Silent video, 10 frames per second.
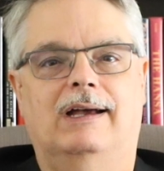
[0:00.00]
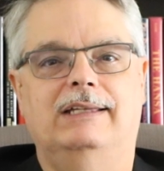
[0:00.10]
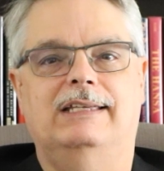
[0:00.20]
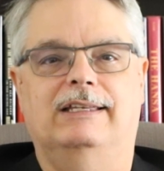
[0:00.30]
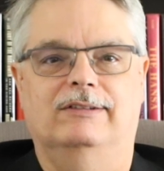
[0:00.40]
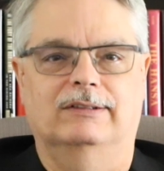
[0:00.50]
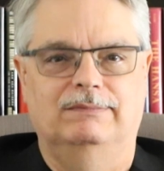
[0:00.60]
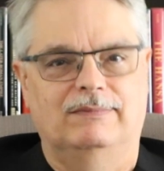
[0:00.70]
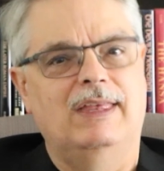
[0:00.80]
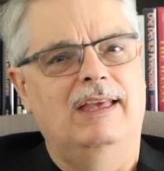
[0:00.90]
Hi, Daniel.
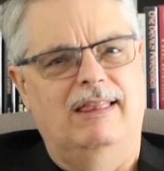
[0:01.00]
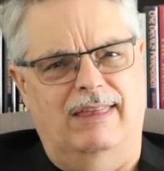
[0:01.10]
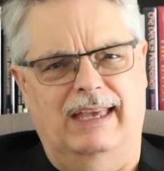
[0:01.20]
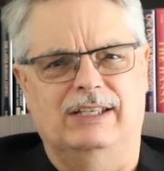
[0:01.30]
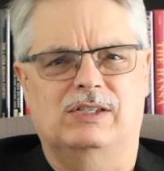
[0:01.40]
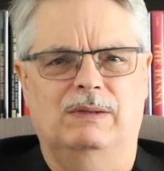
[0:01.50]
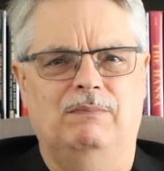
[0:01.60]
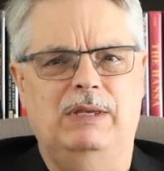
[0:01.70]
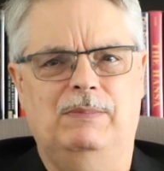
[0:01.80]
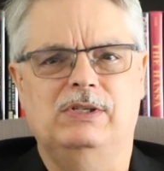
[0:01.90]
Thanks.
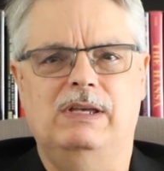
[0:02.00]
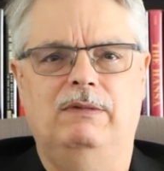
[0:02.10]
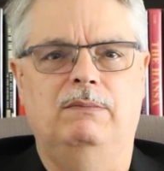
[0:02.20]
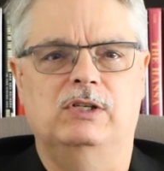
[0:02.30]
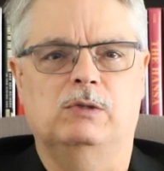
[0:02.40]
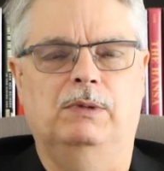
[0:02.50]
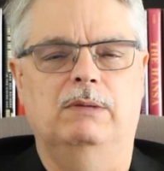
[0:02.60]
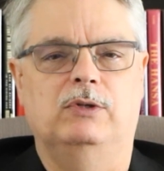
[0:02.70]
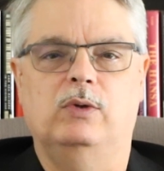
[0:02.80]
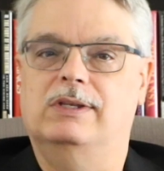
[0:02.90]
People seem to be
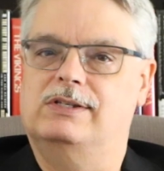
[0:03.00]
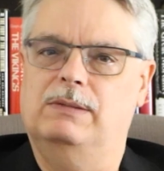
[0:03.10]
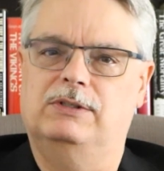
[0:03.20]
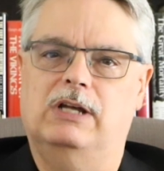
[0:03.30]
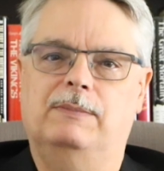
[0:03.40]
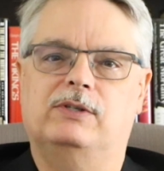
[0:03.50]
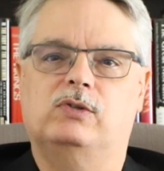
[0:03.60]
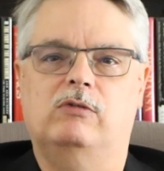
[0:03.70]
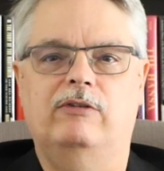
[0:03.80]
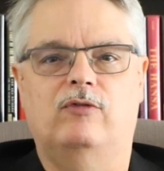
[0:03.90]
split between the subatomic
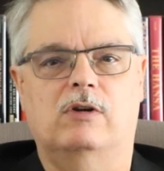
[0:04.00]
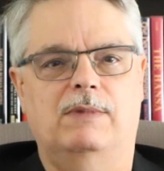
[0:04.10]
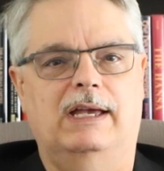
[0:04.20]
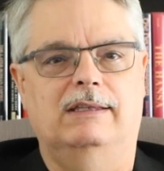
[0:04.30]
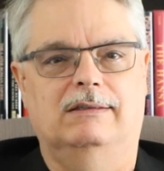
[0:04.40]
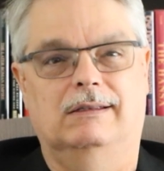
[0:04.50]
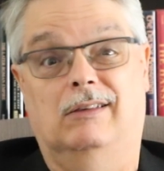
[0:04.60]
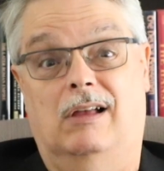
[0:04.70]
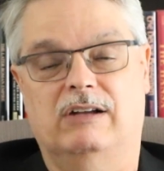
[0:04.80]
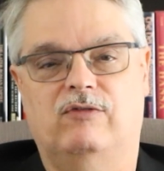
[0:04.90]
story format and the
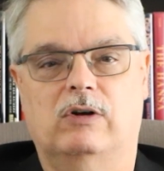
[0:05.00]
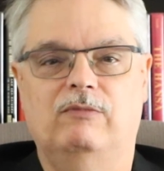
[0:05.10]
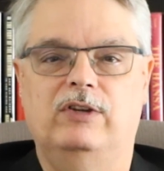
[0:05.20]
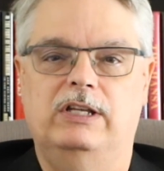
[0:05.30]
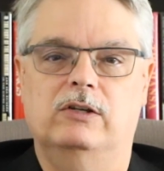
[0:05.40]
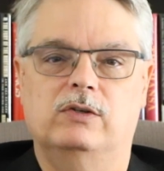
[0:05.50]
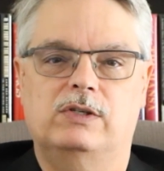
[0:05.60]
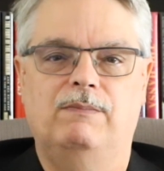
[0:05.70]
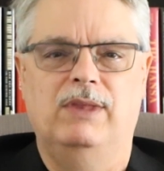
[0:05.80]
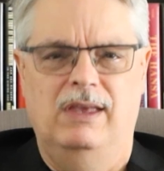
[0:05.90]
long form
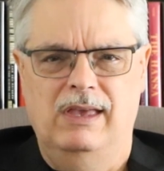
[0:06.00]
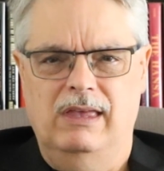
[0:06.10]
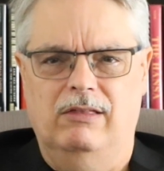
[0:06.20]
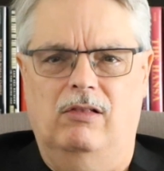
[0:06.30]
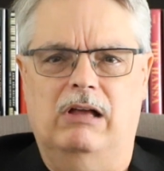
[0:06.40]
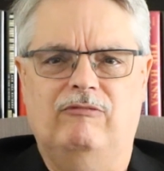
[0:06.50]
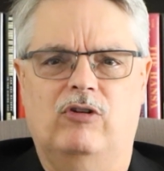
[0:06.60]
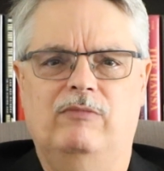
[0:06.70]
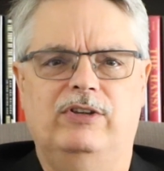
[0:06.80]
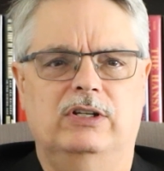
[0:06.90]
videos. The long
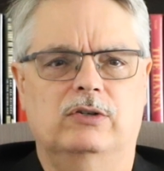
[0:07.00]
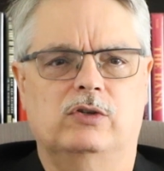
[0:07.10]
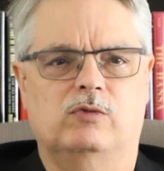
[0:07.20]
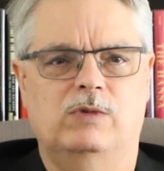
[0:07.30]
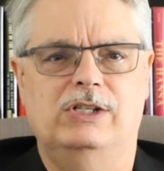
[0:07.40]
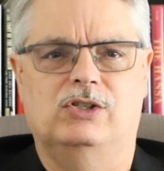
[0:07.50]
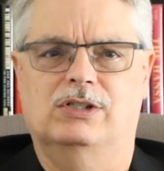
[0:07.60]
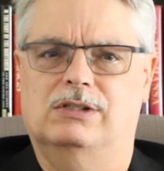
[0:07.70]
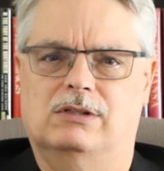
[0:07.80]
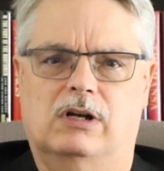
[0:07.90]
form videos reach
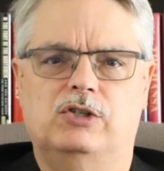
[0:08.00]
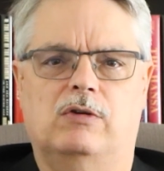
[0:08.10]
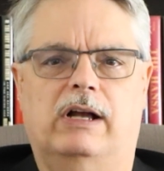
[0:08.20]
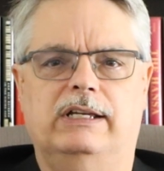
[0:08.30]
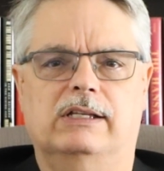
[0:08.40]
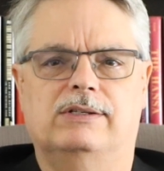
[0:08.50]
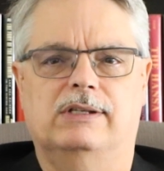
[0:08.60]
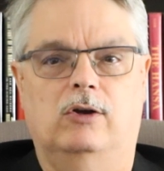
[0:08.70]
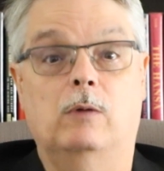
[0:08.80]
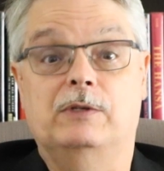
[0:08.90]
a larger audience,
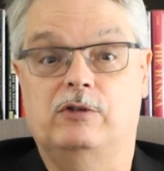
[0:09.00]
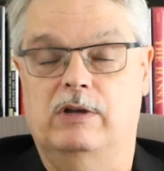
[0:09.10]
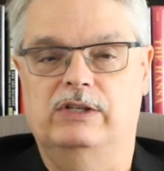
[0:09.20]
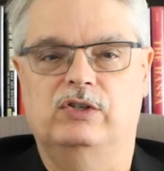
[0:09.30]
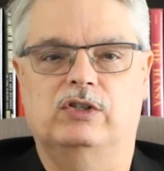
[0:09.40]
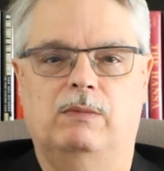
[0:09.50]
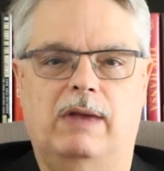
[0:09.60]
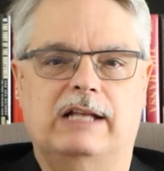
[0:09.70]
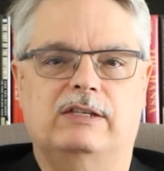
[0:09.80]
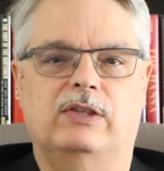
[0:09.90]
and I hope to transition
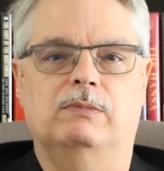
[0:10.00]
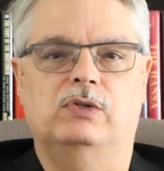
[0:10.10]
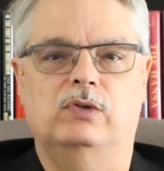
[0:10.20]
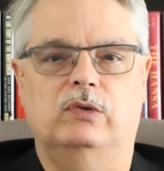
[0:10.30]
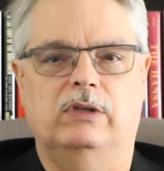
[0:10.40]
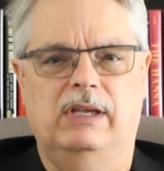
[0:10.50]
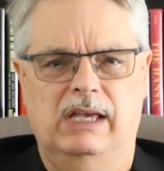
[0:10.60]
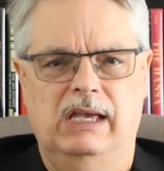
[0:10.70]
back to them soon.